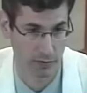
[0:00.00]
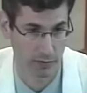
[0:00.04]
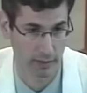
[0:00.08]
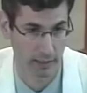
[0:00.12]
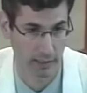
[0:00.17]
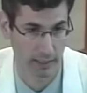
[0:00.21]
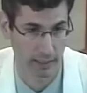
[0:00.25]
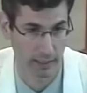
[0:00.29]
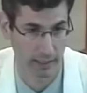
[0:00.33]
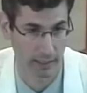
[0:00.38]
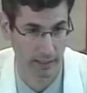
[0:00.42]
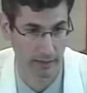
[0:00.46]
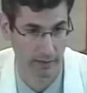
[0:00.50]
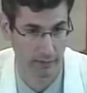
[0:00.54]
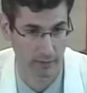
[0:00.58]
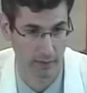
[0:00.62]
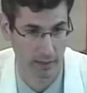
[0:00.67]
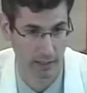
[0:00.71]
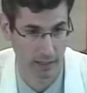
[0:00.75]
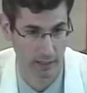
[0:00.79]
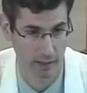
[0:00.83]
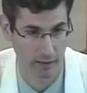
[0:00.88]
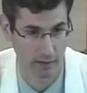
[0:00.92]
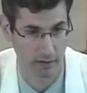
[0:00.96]

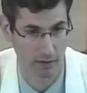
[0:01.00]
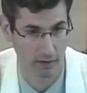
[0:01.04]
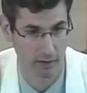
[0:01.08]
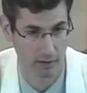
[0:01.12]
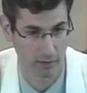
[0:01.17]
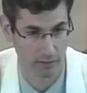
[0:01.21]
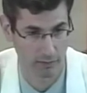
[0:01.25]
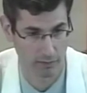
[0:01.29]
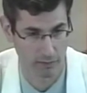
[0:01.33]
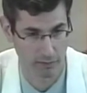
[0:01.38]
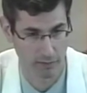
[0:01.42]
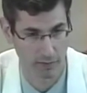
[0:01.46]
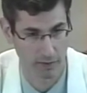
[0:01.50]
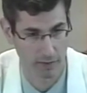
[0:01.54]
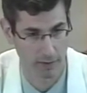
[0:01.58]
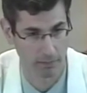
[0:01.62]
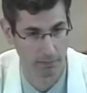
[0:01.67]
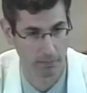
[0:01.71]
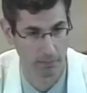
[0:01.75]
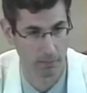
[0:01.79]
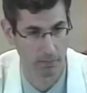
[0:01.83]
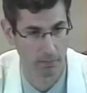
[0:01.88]
of the